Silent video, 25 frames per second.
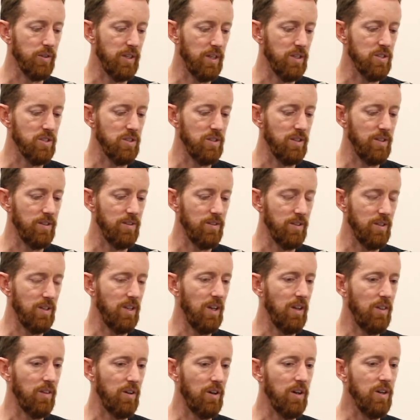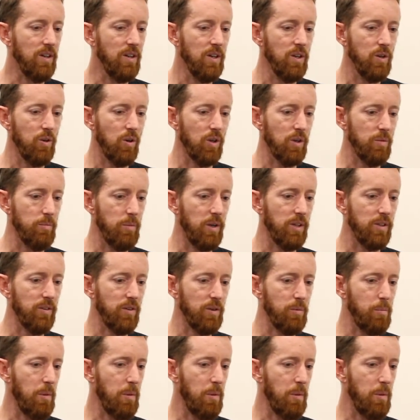the engineers together on a monthly